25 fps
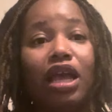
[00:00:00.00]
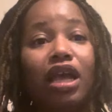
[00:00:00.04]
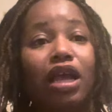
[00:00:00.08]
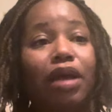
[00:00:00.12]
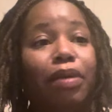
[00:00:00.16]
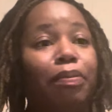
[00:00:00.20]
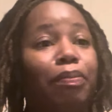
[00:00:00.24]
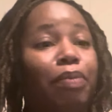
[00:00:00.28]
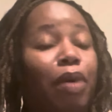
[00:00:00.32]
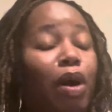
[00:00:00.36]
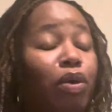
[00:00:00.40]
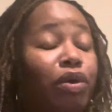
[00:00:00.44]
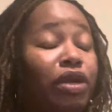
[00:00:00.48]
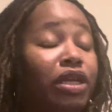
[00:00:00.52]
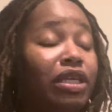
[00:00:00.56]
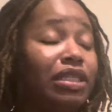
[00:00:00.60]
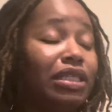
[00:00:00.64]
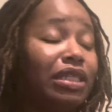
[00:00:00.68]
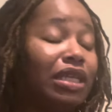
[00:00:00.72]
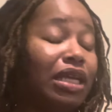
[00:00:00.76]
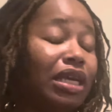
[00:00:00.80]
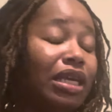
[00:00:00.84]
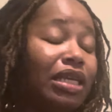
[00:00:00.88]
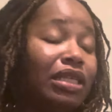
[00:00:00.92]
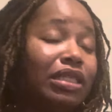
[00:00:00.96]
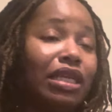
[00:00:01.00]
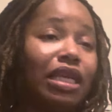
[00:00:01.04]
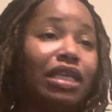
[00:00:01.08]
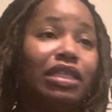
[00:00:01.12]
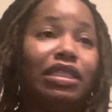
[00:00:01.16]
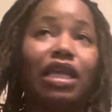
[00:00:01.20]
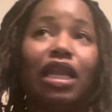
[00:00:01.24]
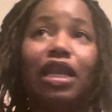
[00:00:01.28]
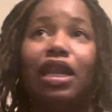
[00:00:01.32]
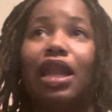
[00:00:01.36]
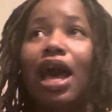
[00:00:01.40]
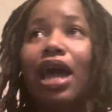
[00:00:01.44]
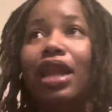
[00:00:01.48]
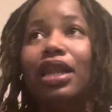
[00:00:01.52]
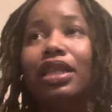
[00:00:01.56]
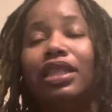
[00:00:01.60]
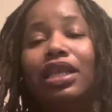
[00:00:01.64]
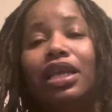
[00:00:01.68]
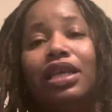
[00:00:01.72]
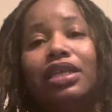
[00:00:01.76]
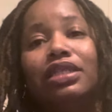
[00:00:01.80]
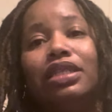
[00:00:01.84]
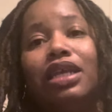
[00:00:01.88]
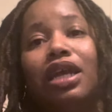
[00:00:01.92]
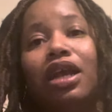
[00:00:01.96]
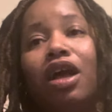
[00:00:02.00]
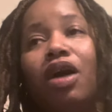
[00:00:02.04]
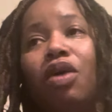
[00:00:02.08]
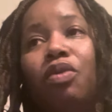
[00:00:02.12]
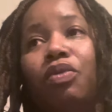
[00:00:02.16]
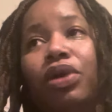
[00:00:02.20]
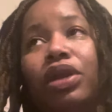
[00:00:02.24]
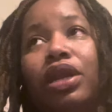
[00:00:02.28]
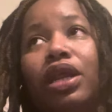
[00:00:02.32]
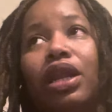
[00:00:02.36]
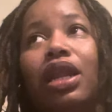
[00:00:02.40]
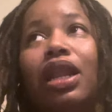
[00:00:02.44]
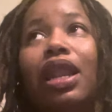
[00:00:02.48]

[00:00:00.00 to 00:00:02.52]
bonuses, it's a lot of things that come with it.